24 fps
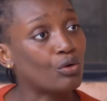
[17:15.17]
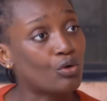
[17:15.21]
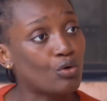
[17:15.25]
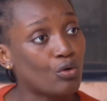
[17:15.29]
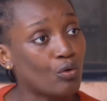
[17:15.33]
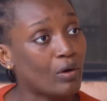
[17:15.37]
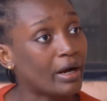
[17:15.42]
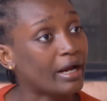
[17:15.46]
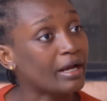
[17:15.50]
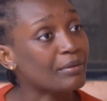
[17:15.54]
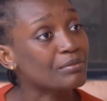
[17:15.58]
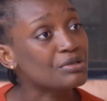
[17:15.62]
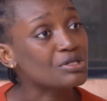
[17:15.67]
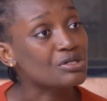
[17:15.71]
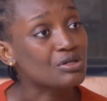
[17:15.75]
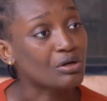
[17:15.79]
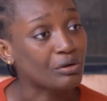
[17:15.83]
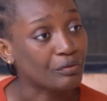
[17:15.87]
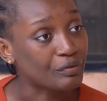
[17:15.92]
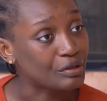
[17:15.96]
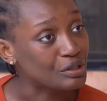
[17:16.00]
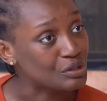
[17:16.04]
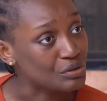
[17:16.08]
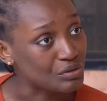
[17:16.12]
Uncle, I am
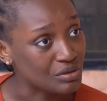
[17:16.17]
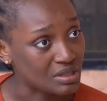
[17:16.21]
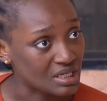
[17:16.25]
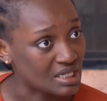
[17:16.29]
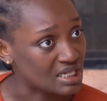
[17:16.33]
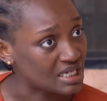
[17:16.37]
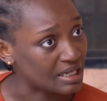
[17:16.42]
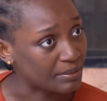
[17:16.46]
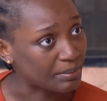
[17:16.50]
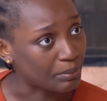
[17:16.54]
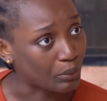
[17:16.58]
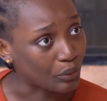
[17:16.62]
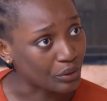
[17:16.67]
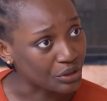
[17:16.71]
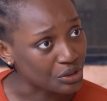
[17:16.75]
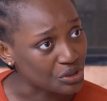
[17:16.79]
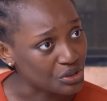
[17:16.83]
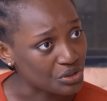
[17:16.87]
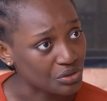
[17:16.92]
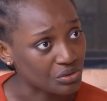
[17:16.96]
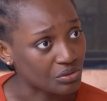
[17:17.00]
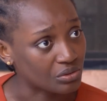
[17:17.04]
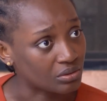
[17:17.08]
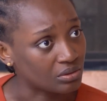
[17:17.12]
sorry to disappoint
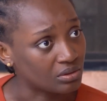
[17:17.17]
you.